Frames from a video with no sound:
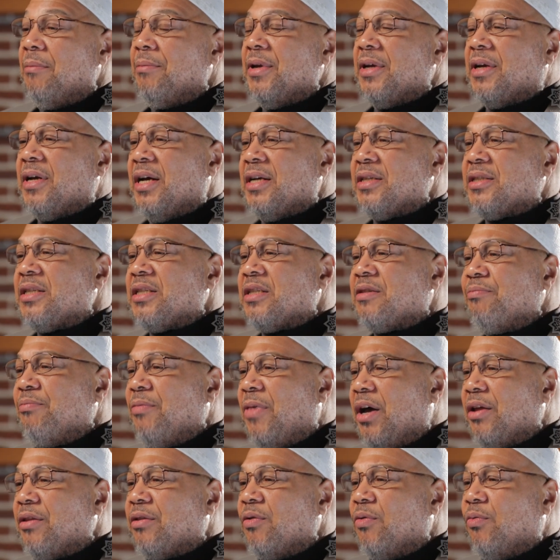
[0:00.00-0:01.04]
because his
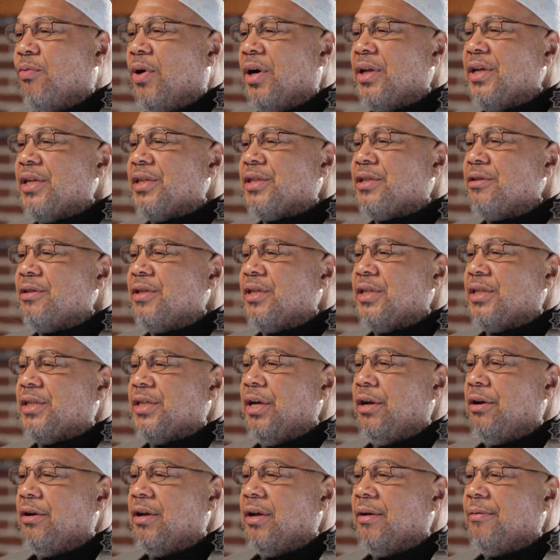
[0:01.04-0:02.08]
mother wanted to
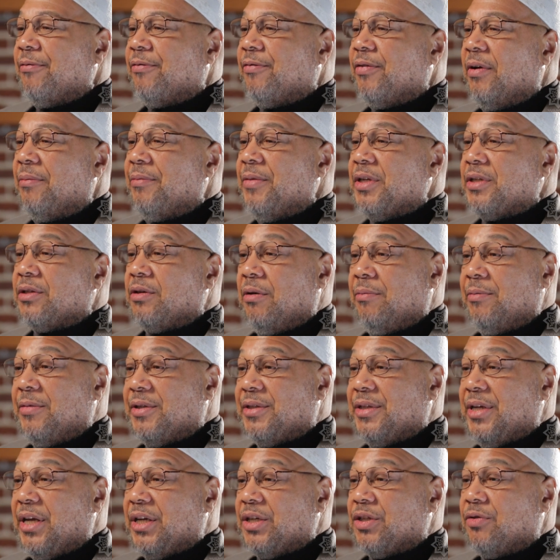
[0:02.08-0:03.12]
deter him from his
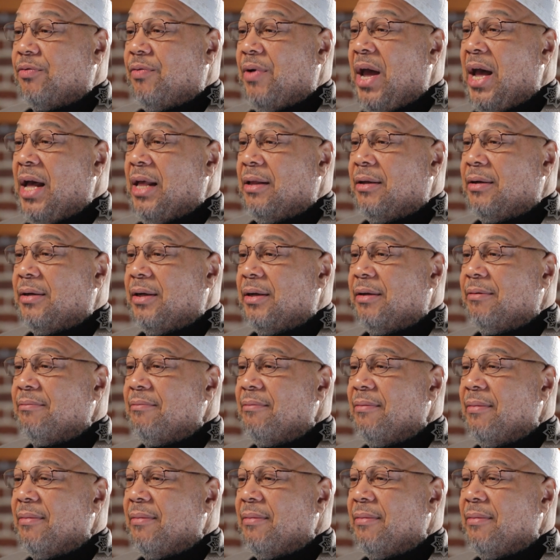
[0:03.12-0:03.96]
homosexuality.